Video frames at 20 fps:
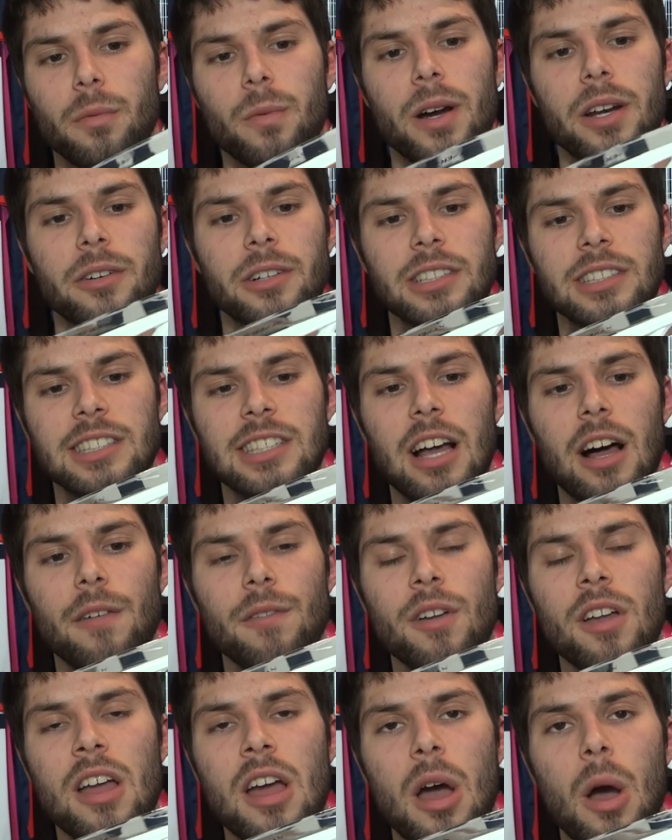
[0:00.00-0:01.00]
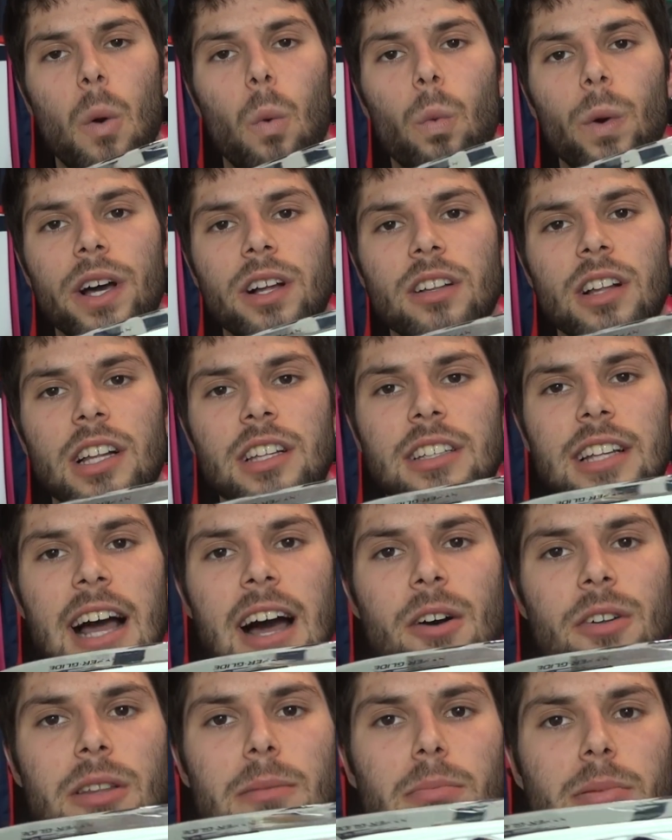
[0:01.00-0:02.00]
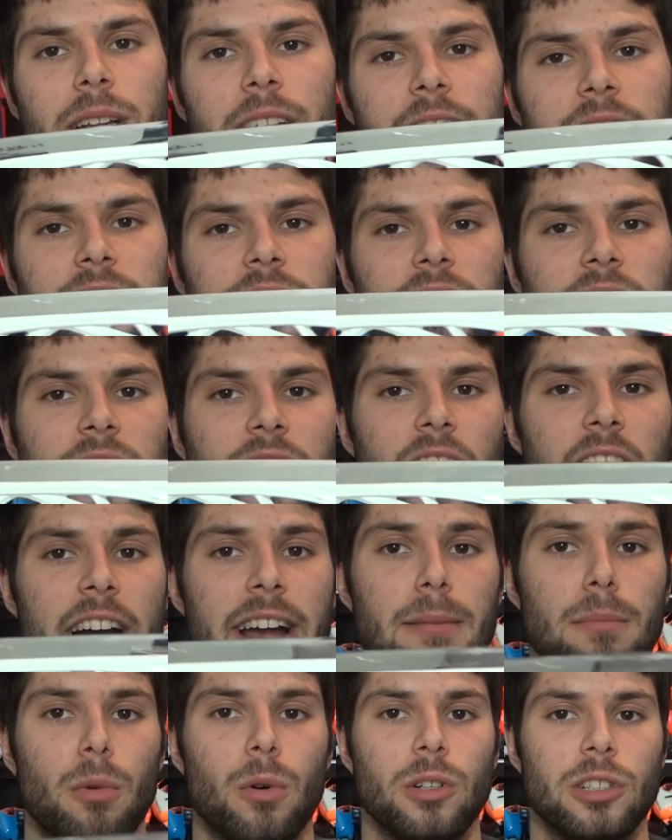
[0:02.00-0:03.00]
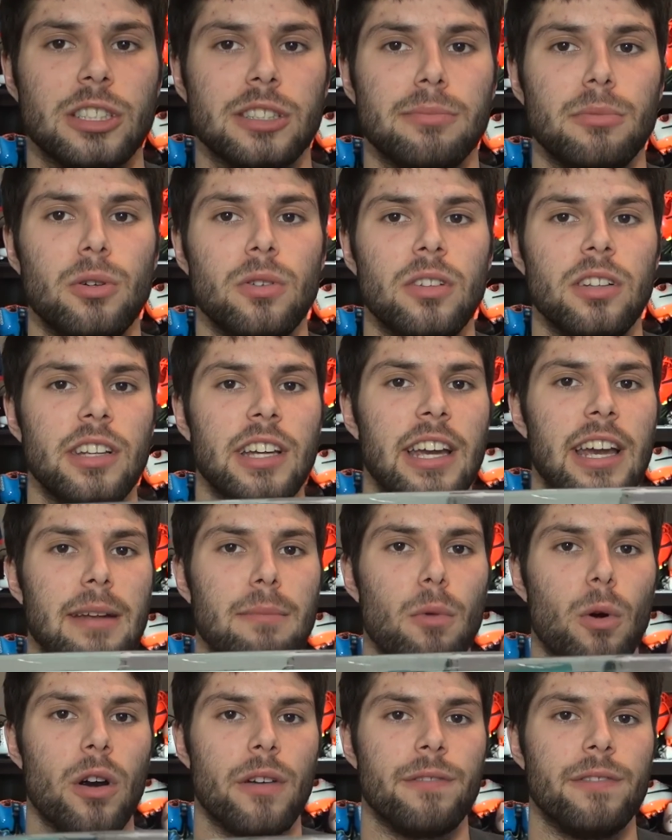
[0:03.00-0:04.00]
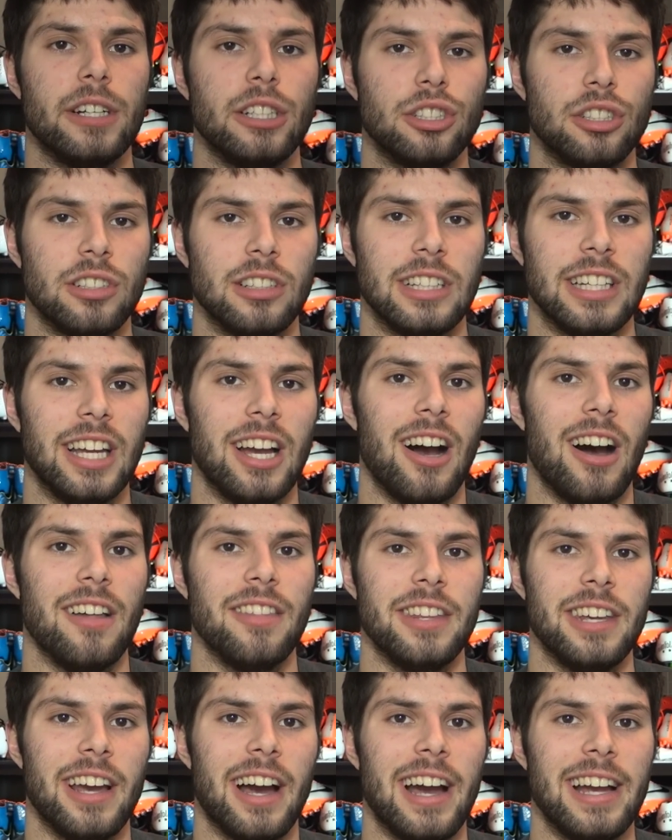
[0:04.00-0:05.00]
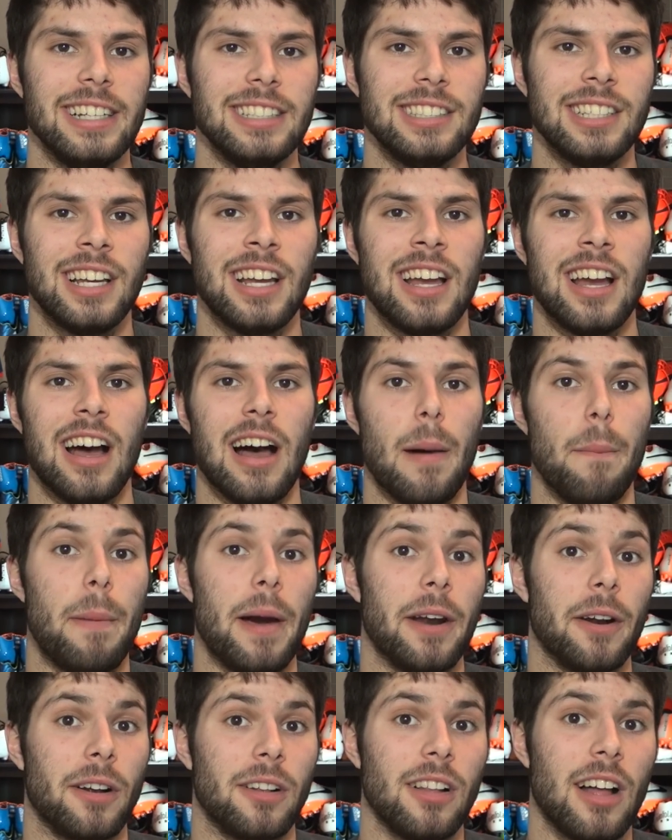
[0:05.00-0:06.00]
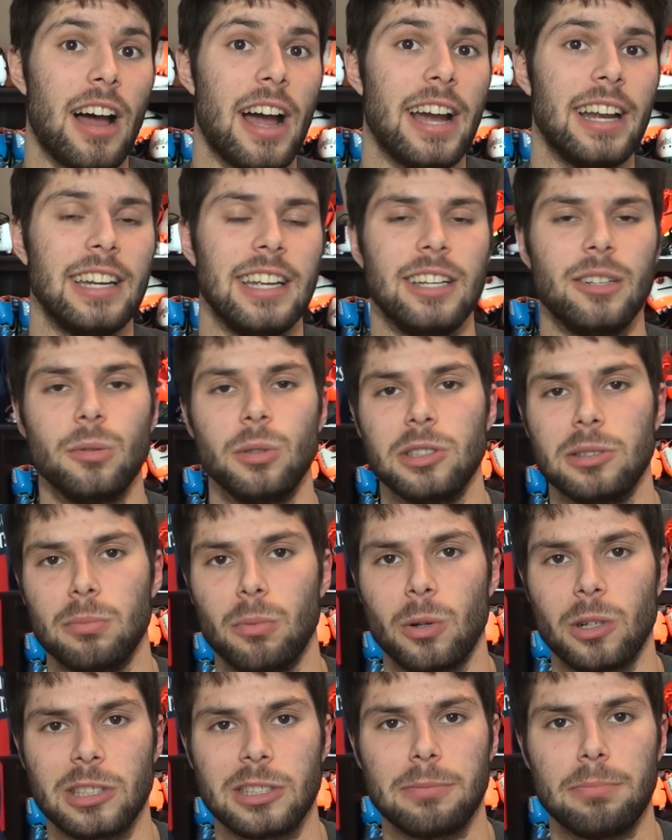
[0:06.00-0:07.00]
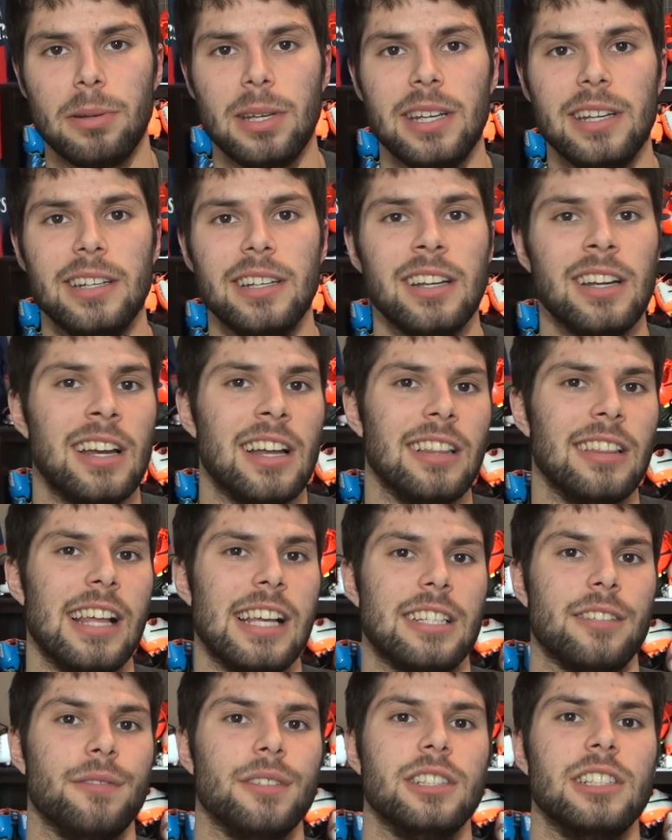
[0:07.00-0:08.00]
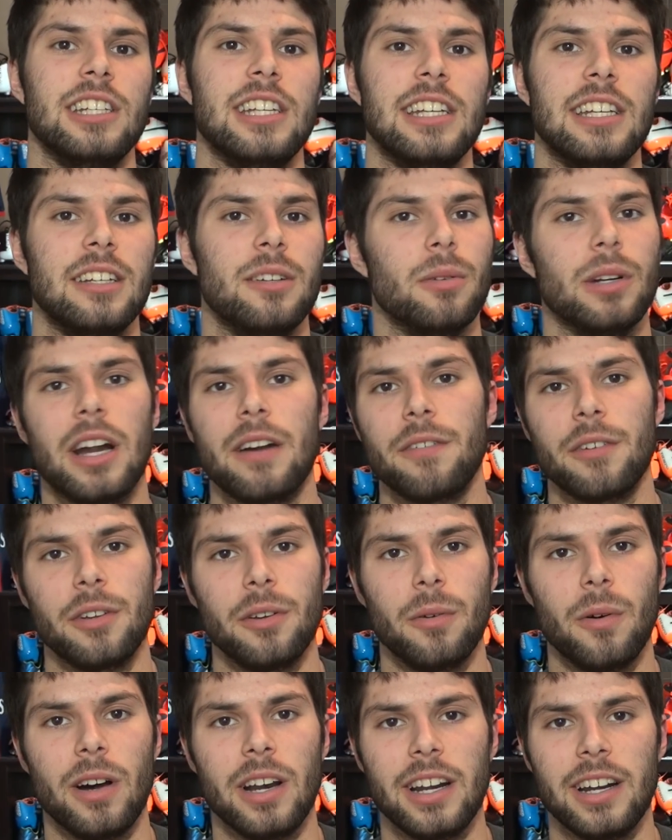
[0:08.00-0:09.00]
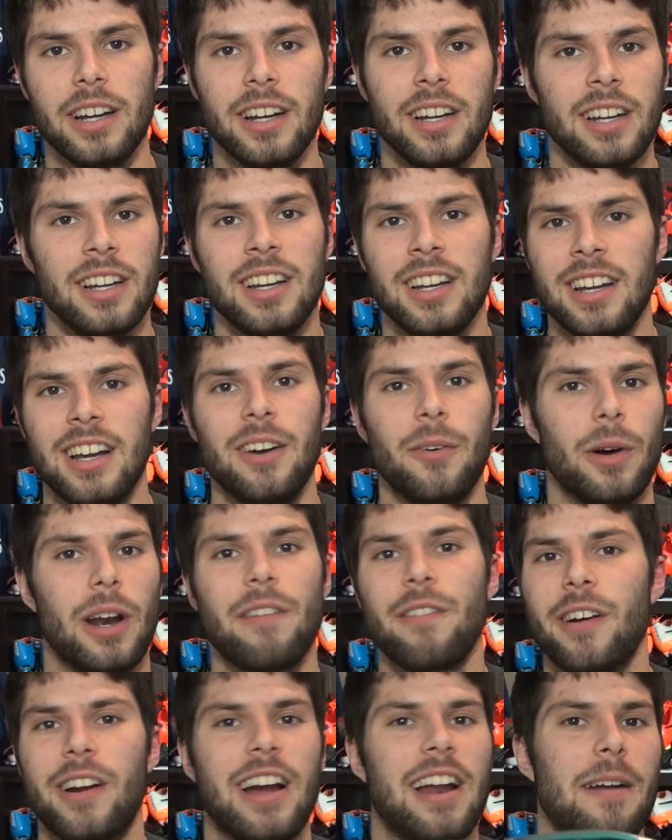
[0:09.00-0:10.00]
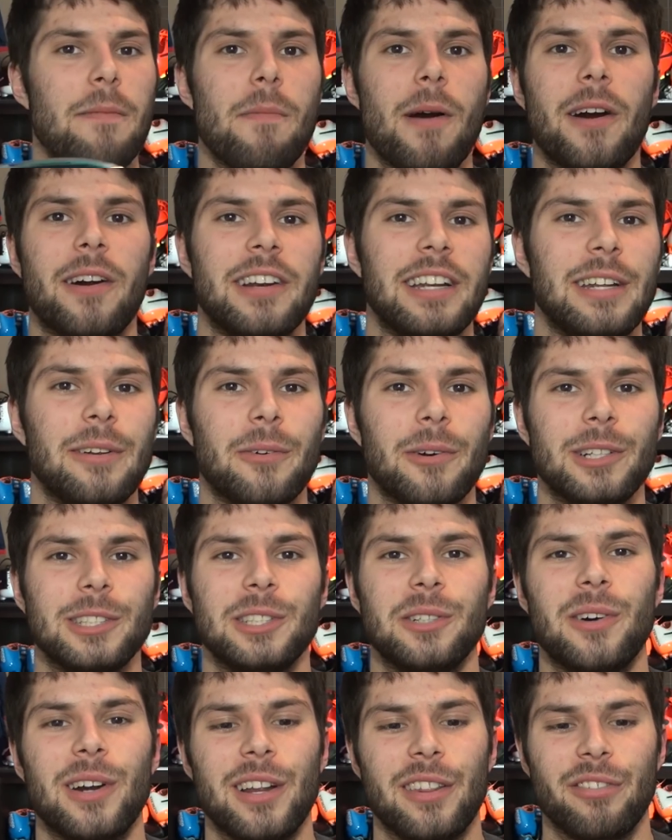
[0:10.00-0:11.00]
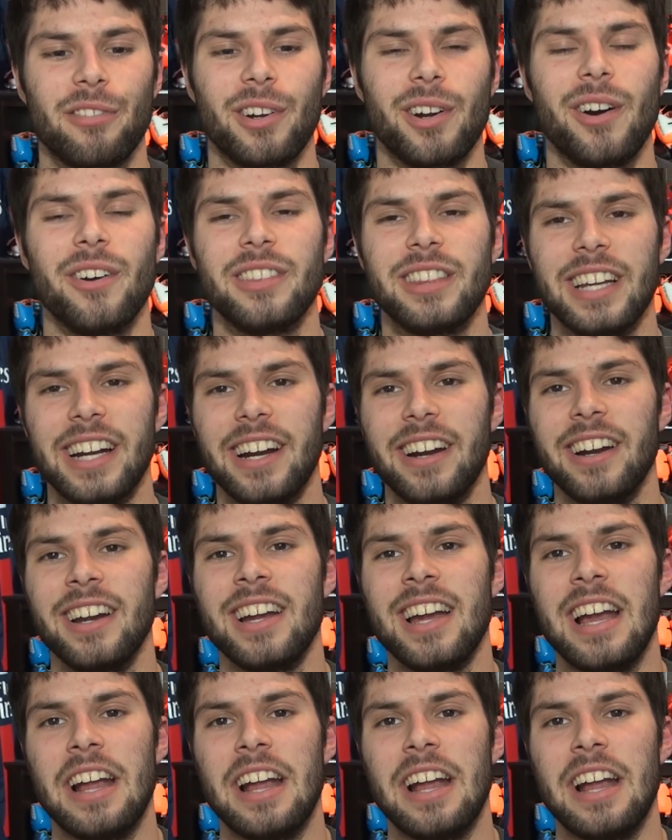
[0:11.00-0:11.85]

the runner itself will allow the blade to glide more smoothly and more efficiently on the ice. A better glide equals more speed, less fatigue, whatever kind of marketing words you want to throw out there.